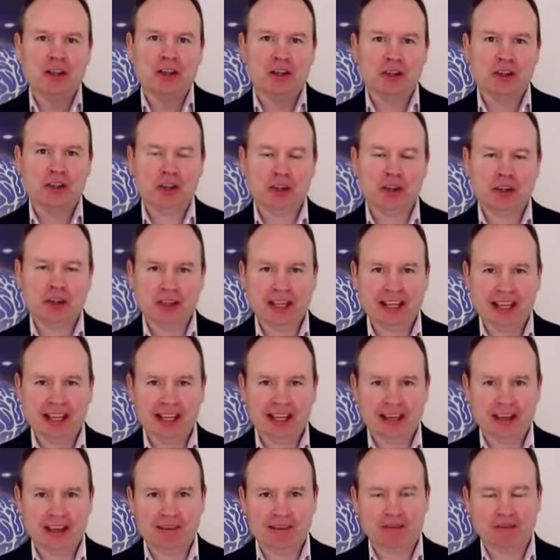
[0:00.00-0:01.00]

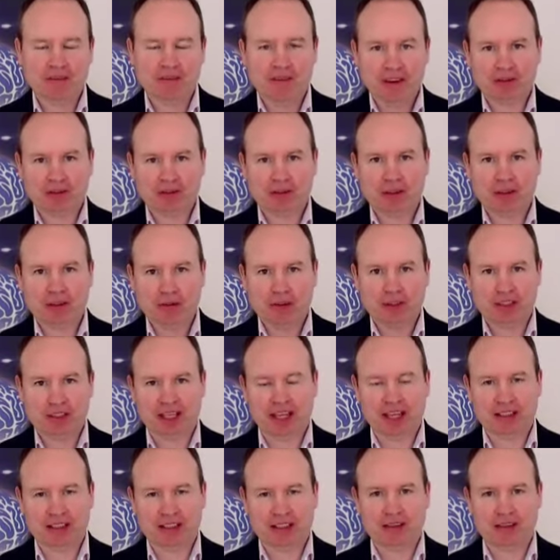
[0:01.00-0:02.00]
Today,
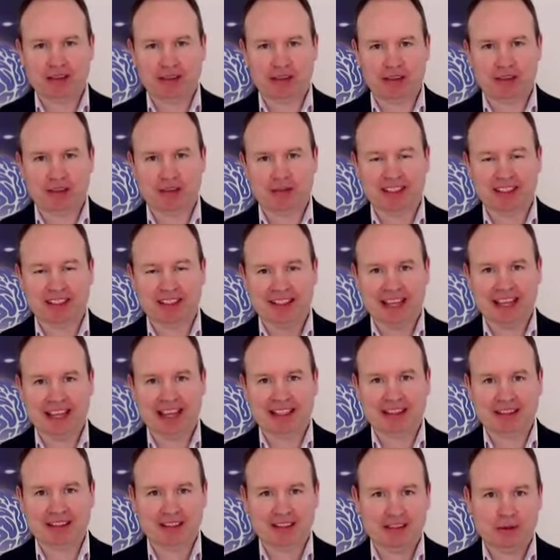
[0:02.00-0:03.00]
50% of the
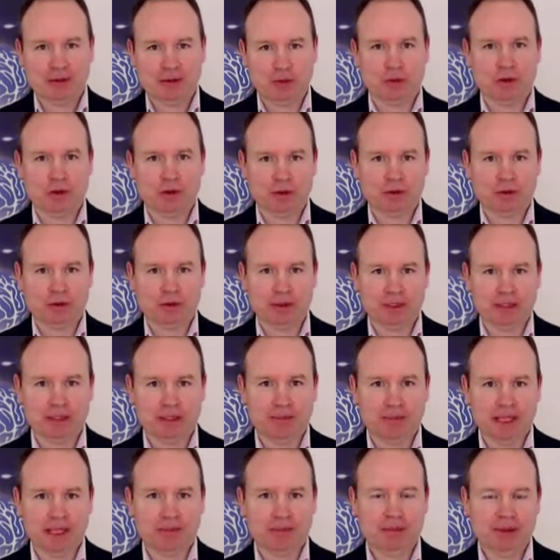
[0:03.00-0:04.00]
deaths in the world in
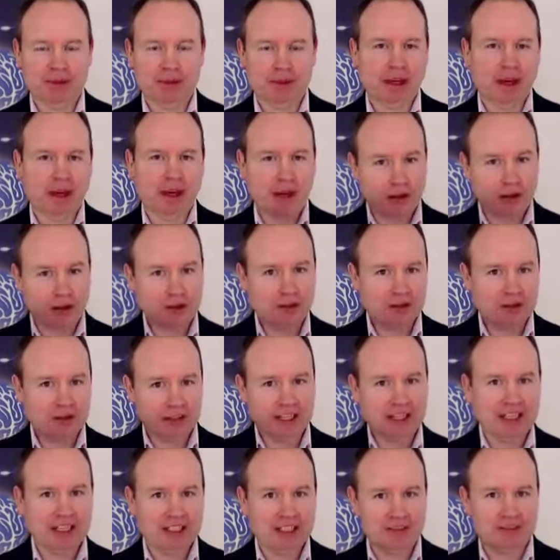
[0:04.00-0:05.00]
people under
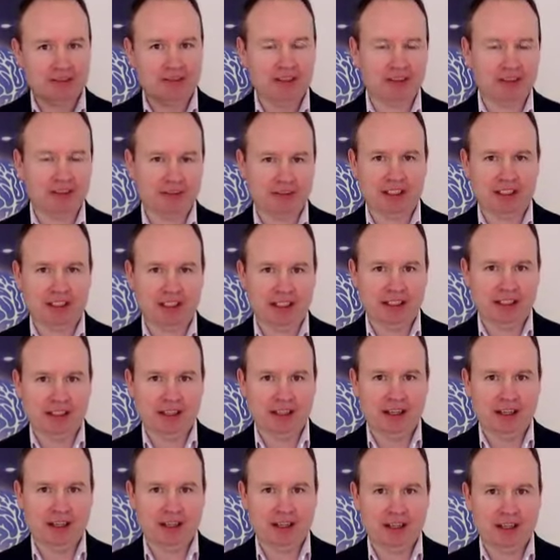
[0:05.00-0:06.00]
age 50
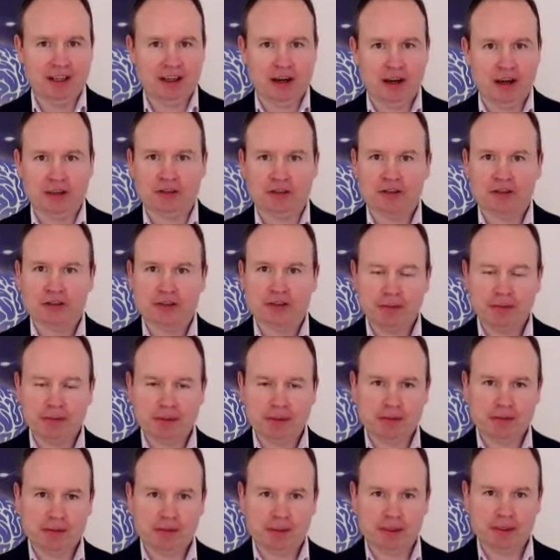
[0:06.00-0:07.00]
are
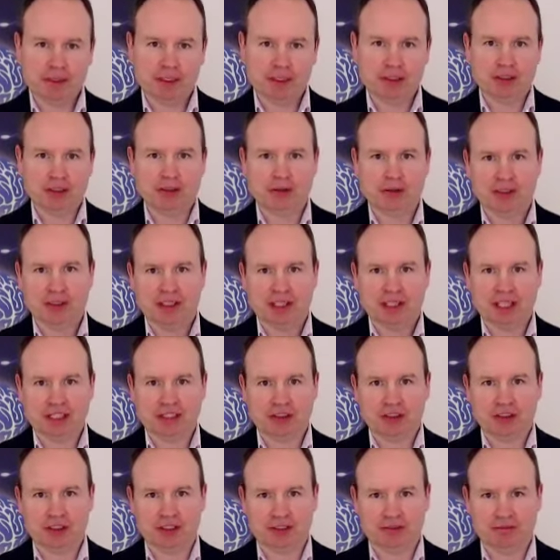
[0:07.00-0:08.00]
attributable to
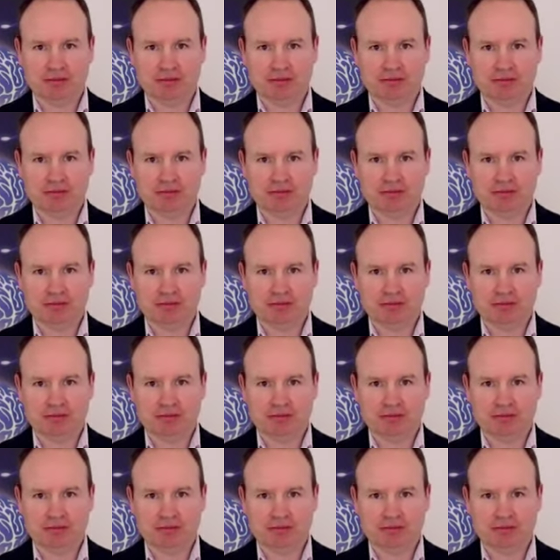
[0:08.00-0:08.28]
addiction,